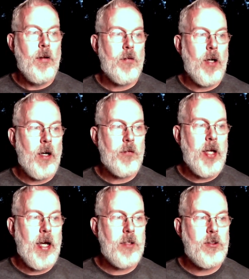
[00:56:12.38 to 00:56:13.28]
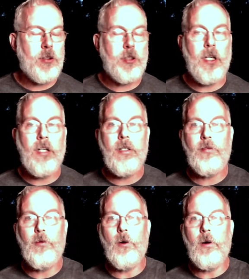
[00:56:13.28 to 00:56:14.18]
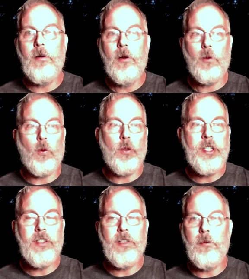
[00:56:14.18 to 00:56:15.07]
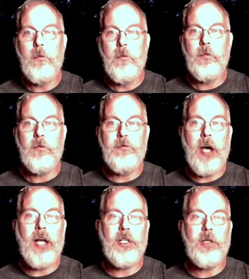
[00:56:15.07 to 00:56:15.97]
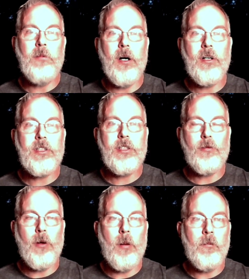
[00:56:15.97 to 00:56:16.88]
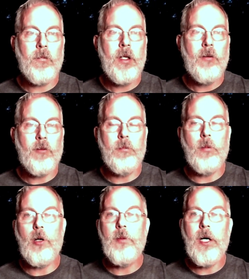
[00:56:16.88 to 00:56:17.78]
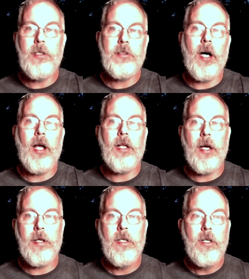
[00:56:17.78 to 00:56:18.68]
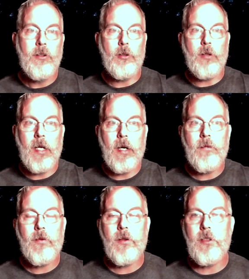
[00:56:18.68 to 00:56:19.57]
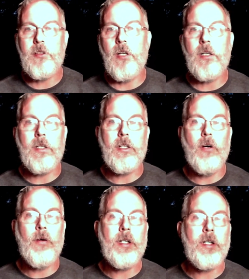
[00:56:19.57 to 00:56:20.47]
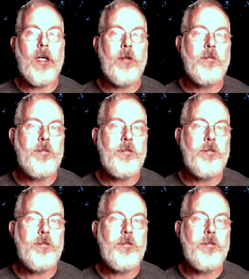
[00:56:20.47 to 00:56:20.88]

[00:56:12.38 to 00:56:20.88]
um, they had to send for real valid monks from from Burma and Thailand to get the Sangha going again